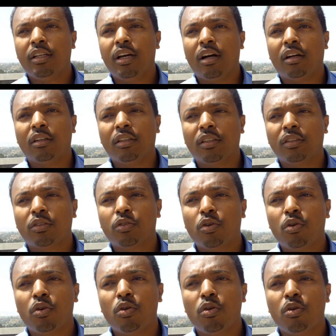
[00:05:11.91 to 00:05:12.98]
Yeah,
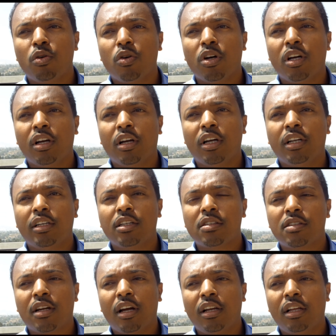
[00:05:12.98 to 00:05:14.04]
so
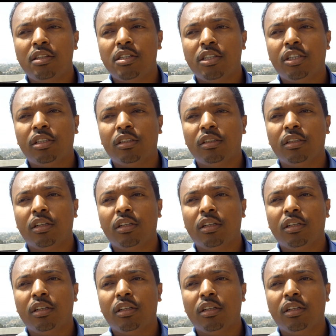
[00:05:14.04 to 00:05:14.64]
industrialization